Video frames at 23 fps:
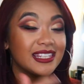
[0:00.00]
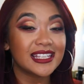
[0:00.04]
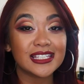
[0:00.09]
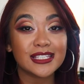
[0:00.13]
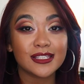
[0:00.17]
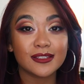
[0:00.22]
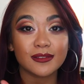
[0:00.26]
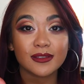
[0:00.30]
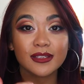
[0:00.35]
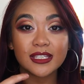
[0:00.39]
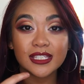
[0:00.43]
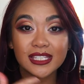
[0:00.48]

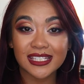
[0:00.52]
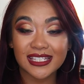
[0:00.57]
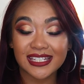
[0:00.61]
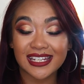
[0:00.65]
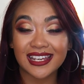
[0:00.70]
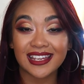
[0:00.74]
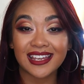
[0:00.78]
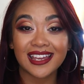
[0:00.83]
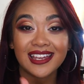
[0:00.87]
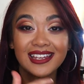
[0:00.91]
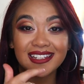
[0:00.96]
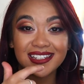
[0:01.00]
This
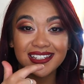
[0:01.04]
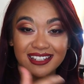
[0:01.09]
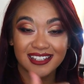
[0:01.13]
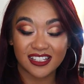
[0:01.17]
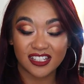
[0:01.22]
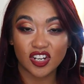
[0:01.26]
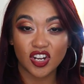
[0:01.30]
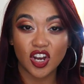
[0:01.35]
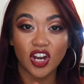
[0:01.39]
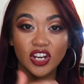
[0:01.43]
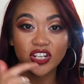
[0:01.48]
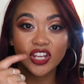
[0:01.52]
stick
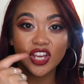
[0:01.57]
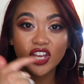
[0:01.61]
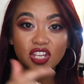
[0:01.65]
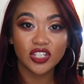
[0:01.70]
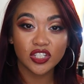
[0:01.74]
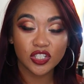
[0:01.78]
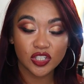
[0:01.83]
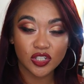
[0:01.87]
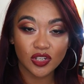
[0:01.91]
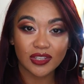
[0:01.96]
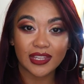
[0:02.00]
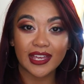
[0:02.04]
does not
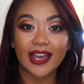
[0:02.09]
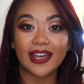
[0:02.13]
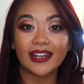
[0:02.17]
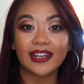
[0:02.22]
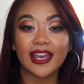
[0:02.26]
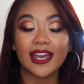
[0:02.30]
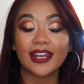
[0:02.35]
do that.